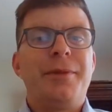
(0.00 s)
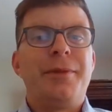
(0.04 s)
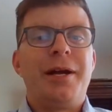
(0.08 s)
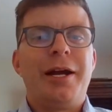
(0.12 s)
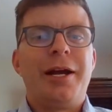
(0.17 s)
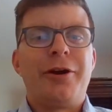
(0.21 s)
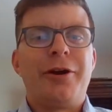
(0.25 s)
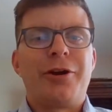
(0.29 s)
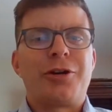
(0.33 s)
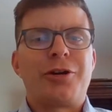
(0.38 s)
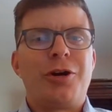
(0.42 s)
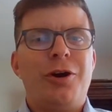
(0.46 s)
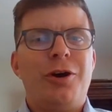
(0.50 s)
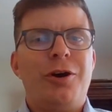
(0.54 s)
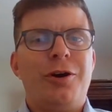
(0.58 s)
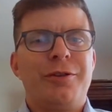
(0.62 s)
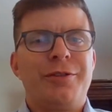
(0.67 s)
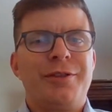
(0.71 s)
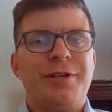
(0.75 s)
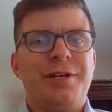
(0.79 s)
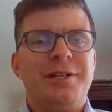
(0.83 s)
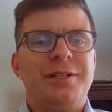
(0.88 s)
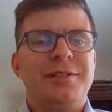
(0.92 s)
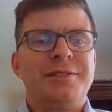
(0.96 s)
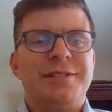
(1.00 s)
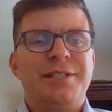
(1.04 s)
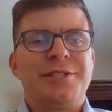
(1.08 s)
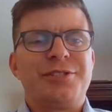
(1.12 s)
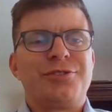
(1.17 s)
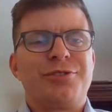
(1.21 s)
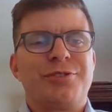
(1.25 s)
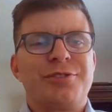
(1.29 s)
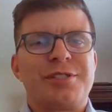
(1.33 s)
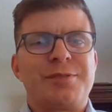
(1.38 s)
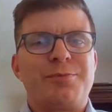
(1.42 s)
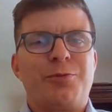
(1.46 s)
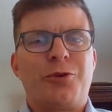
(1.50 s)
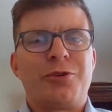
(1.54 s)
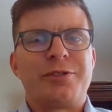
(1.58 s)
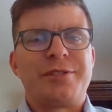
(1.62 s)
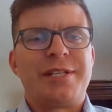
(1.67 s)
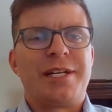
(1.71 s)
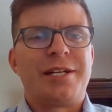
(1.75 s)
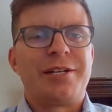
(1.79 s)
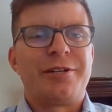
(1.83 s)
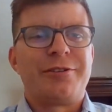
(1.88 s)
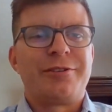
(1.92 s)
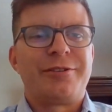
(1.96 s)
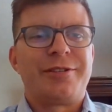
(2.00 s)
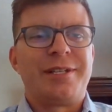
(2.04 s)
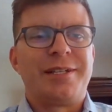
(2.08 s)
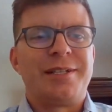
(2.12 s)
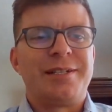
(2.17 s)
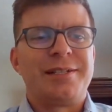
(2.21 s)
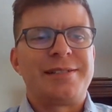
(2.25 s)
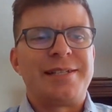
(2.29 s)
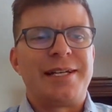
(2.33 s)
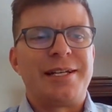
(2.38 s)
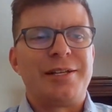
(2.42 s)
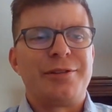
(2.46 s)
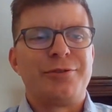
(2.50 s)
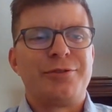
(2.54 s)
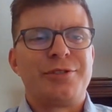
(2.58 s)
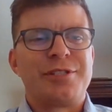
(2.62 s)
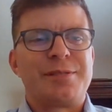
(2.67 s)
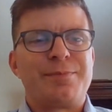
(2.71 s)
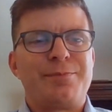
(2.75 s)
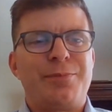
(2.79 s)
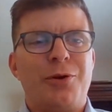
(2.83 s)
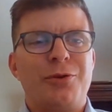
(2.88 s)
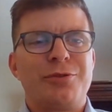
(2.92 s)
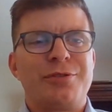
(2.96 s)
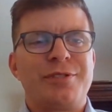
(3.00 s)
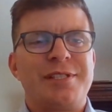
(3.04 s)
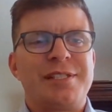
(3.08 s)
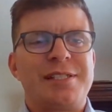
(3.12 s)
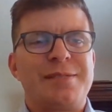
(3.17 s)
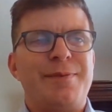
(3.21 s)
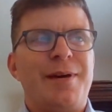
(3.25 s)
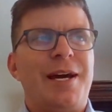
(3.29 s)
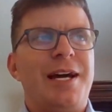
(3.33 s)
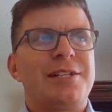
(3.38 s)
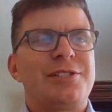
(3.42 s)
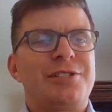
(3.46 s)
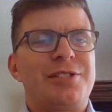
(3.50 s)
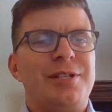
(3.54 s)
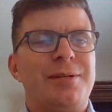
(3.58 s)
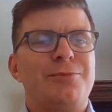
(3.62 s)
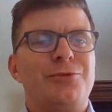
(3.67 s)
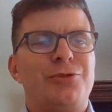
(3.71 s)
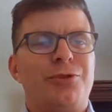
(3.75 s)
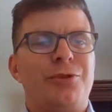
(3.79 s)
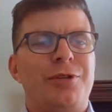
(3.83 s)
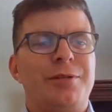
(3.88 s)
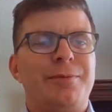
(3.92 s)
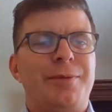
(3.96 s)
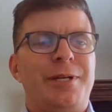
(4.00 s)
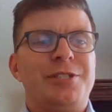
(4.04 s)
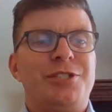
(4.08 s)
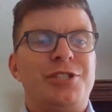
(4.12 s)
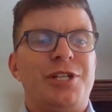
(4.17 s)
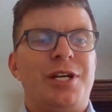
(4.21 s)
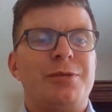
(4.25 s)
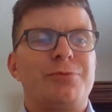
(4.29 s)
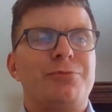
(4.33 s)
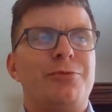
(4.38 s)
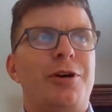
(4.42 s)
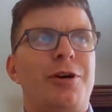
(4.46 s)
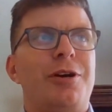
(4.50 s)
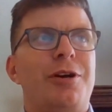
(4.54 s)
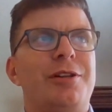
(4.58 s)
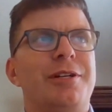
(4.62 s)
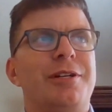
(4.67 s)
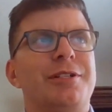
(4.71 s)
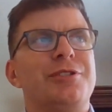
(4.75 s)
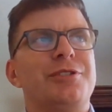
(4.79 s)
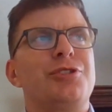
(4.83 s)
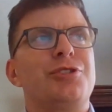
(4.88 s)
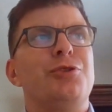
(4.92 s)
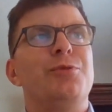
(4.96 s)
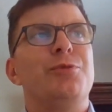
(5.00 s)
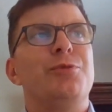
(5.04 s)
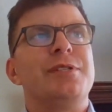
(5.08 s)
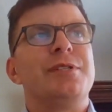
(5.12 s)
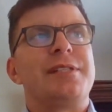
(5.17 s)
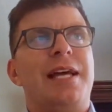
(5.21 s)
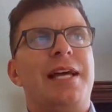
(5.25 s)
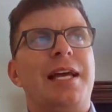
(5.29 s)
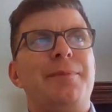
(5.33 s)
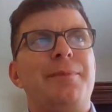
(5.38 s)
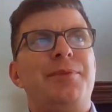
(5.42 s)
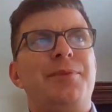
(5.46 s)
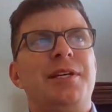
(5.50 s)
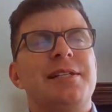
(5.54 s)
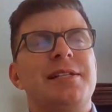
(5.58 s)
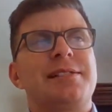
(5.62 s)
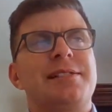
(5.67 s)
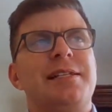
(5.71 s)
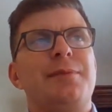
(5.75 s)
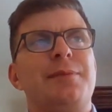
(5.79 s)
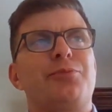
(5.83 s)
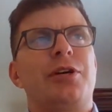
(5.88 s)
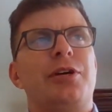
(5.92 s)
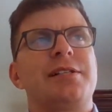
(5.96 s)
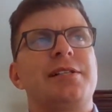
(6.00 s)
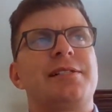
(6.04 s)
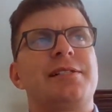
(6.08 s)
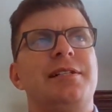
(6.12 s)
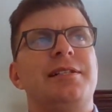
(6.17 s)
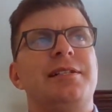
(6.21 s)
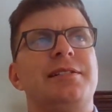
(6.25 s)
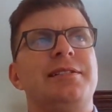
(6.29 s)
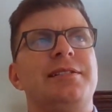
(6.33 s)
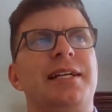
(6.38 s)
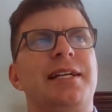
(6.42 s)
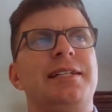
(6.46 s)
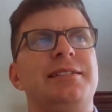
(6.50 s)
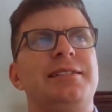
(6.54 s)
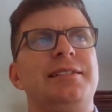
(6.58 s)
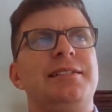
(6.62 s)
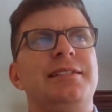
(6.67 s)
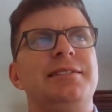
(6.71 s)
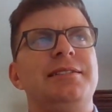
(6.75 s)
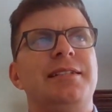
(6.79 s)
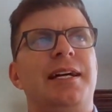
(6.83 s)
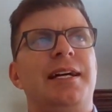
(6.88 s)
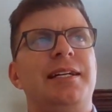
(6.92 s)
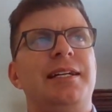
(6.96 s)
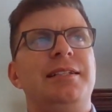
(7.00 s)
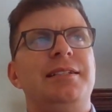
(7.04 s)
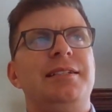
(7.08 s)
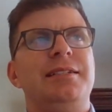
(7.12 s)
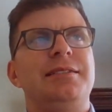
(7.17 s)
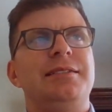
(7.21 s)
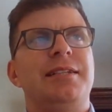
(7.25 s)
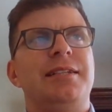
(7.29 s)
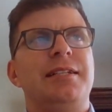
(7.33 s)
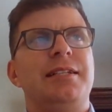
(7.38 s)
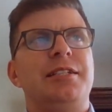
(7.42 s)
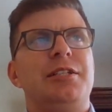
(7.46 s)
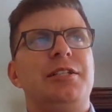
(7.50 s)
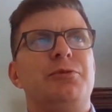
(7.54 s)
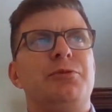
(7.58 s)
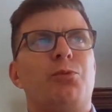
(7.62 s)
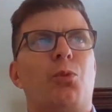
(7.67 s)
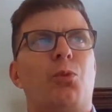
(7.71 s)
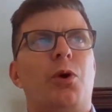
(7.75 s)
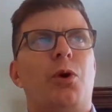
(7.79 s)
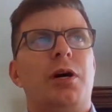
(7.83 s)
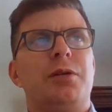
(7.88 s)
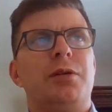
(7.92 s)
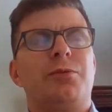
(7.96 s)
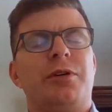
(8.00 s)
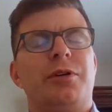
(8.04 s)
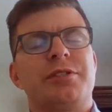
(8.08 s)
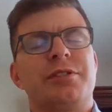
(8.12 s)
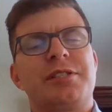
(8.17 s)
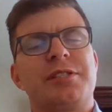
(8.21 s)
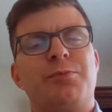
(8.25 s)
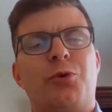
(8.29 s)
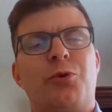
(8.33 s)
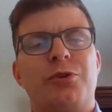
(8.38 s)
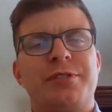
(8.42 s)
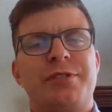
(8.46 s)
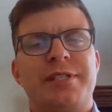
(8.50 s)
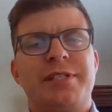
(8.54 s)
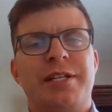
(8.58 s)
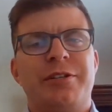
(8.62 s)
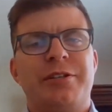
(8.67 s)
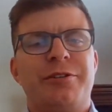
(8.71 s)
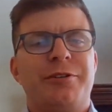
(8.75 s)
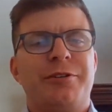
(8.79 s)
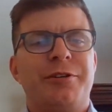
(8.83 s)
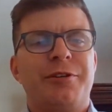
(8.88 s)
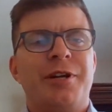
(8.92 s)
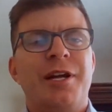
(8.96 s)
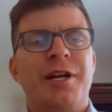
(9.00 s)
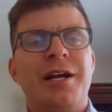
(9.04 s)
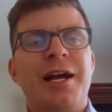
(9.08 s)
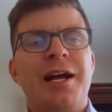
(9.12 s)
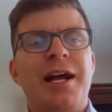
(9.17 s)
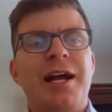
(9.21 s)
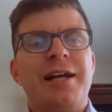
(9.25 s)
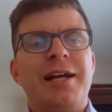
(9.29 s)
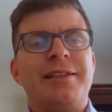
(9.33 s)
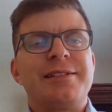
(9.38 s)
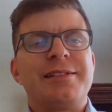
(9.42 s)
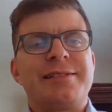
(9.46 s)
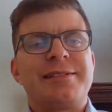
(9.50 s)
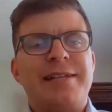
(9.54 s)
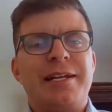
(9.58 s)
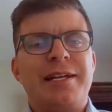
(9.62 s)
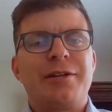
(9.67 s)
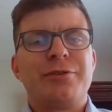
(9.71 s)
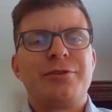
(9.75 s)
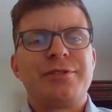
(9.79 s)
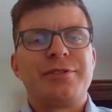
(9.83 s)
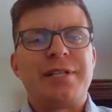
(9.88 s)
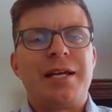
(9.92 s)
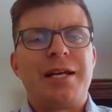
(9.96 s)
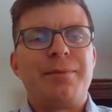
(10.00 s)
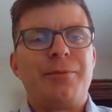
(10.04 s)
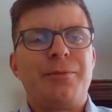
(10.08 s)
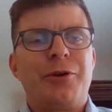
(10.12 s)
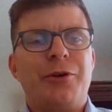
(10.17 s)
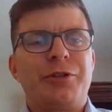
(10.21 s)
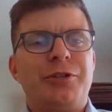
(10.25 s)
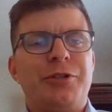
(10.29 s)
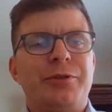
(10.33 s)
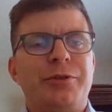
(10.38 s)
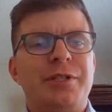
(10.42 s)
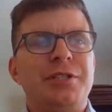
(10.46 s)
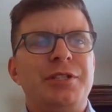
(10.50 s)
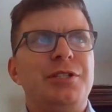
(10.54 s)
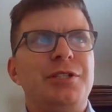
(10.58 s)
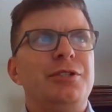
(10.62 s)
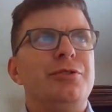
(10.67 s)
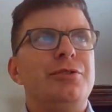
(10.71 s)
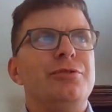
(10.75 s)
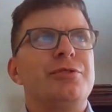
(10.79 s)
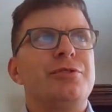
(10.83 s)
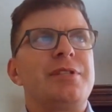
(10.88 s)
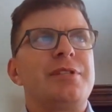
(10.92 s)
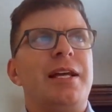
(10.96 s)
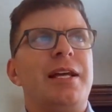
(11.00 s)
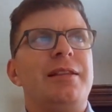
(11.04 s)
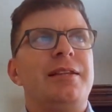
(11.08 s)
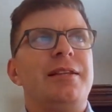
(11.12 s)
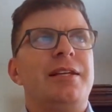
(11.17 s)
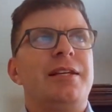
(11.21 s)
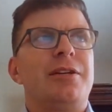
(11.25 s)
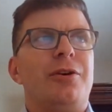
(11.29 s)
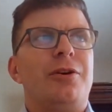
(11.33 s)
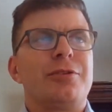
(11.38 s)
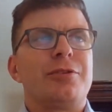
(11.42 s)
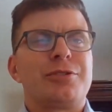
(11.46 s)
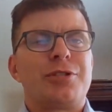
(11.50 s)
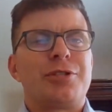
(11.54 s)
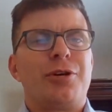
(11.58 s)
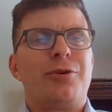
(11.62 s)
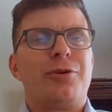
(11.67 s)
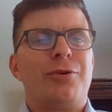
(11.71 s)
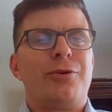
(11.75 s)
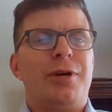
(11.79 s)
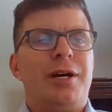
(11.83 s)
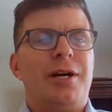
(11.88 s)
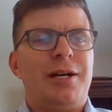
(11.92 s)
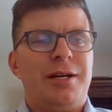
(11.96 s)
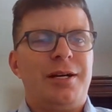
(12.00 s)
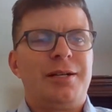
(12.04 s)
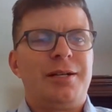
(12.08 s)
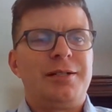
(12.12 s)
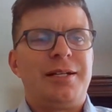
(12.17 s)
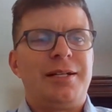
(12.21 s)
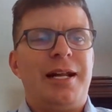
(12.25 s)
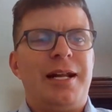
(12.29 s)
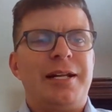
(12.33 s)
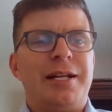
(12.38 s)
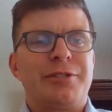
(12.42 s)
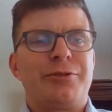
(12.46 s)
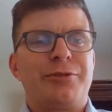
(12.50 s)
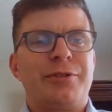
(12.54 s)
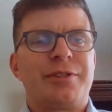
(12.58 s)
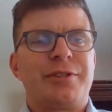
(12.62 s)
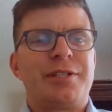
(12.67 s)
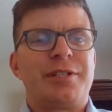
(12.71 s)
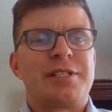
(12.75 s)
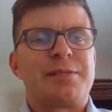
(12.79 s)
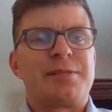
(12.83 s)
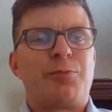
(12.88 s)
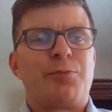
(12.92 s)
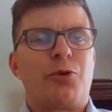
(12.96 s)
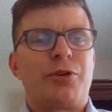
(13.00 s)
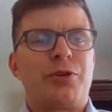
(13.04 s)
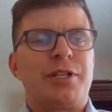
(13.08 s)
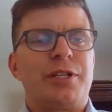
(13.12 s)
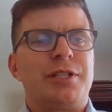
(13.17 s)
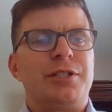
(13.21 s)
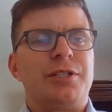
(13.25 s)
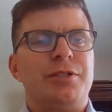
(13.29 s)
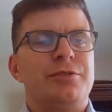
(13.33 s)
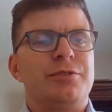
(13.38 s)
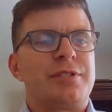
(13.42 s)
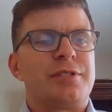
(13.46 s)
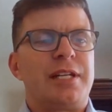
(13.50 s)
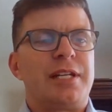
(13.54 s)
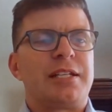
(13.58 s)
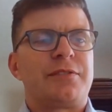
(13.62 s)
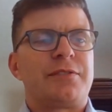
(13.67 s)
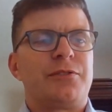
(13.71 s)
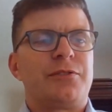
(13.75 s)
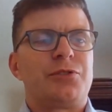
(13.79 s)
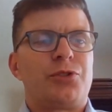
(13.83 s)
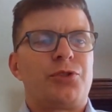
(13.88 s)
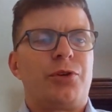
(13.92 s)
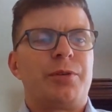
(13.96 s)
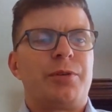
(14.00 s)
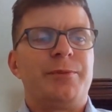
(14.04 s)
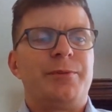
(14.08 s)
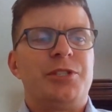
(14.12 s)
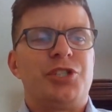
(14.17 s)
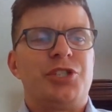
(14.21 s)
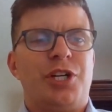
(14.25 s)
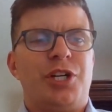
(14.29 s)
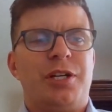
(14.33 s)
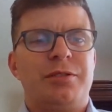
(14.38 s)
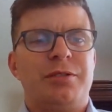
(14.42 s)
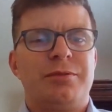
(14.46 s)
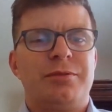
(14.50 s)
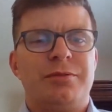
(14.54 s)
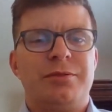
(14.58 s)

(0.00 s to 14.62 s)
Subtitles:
Erik Hall, the digital sports editor at the St. Louis Post-Dispatch. I'm joined by John Rawlings, who was APSE president in 1990-91 while sports editor at the San Jose Mercury News, and then also editor at the Sporting News. Thanks for joining me, John.